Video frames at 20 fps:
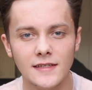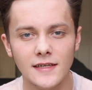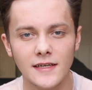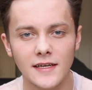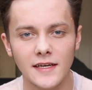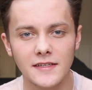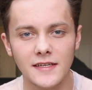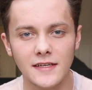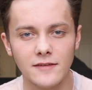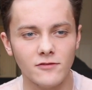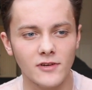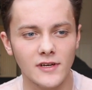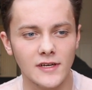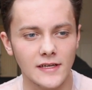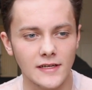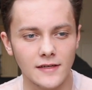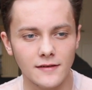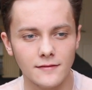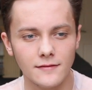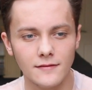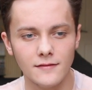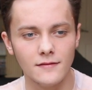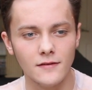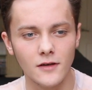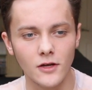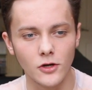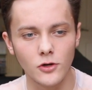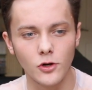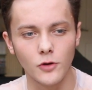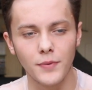and I didn't really
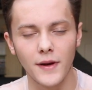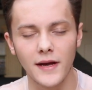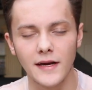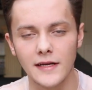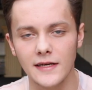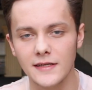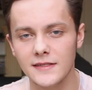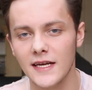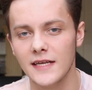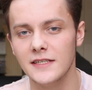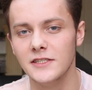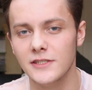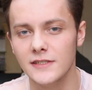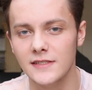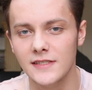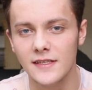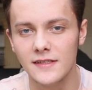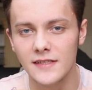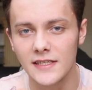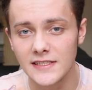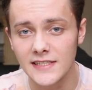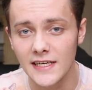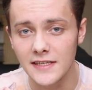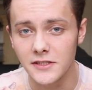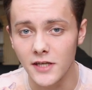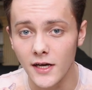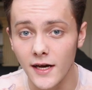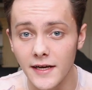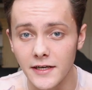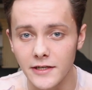look or pay any attention, and they
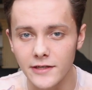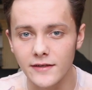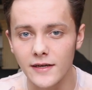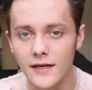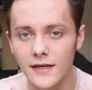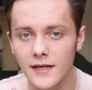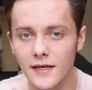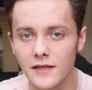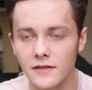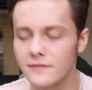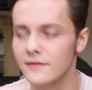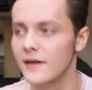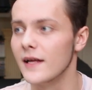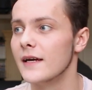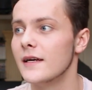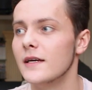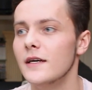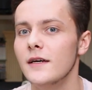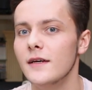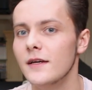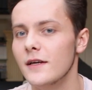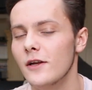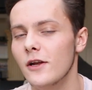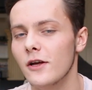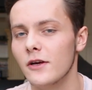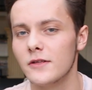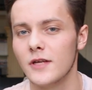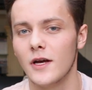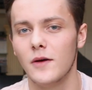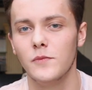said Tyger, and I kind of like
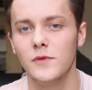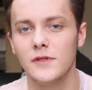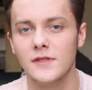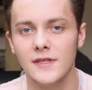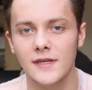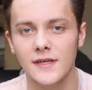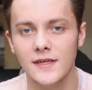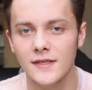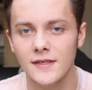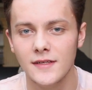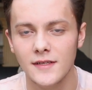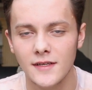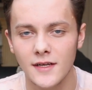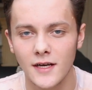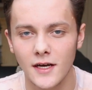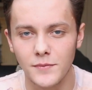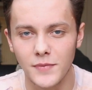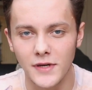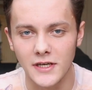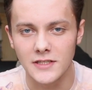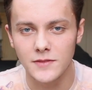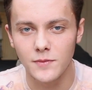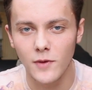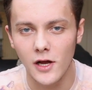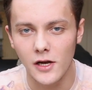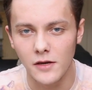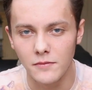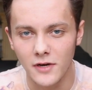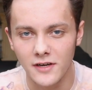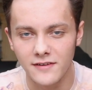looked up with a big
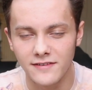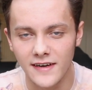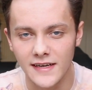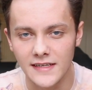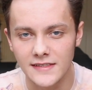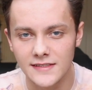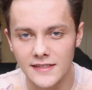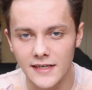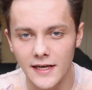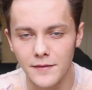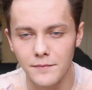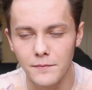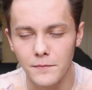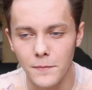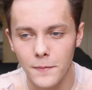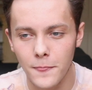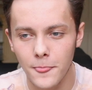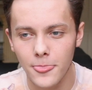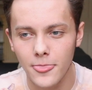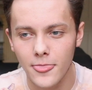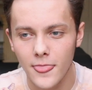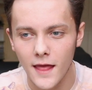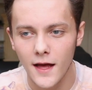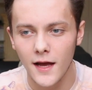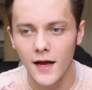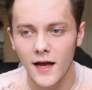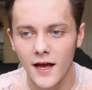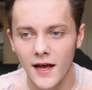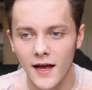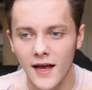smile on my face, and
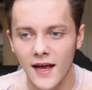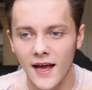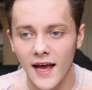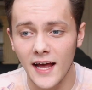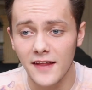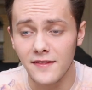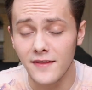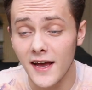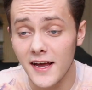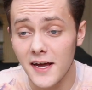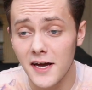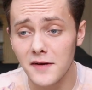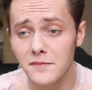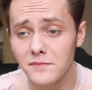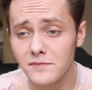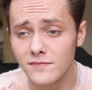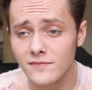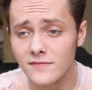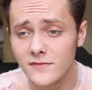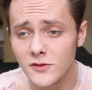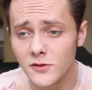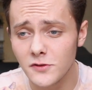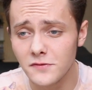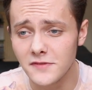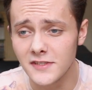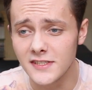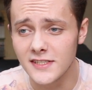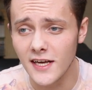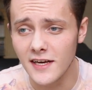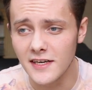they sort
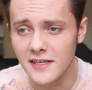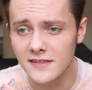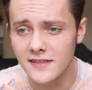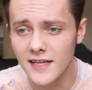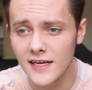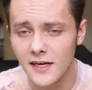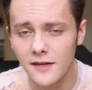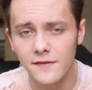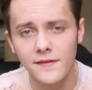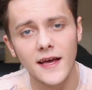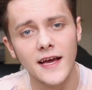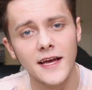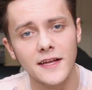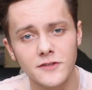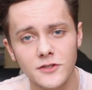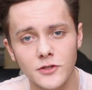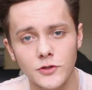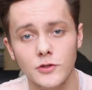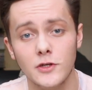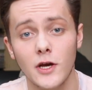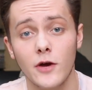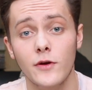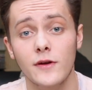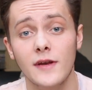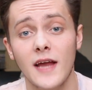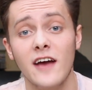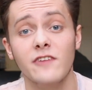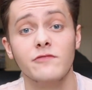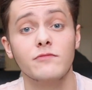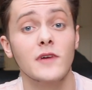of decided then and there to go
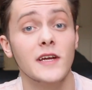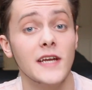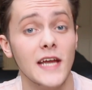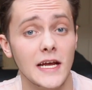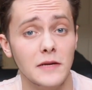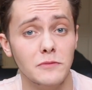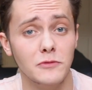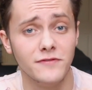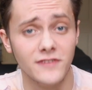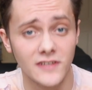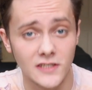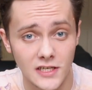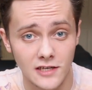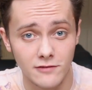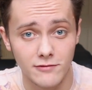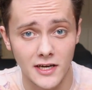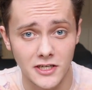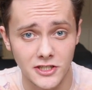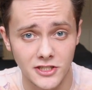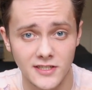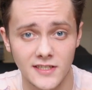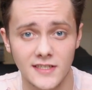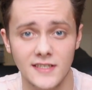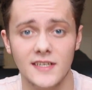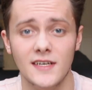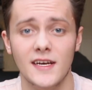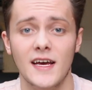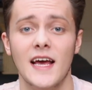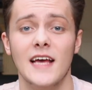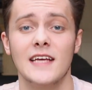and have my name officially
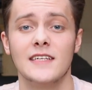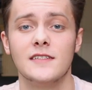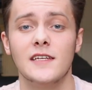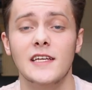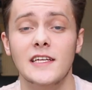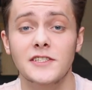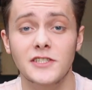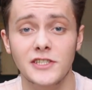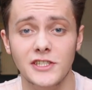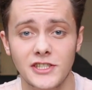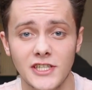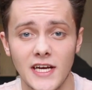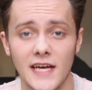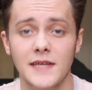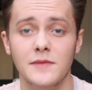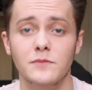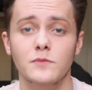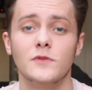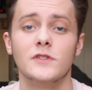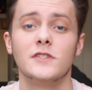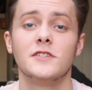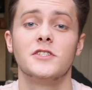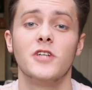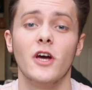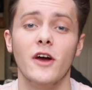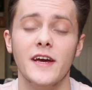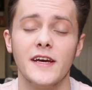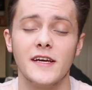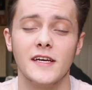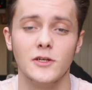registered as Lindsay James
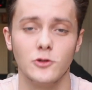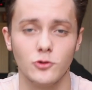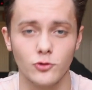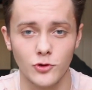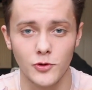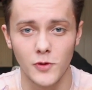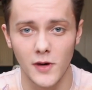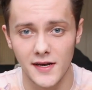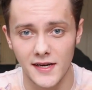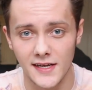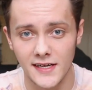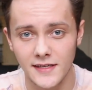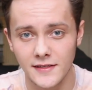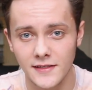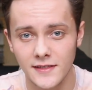Tyger Drew-Honey.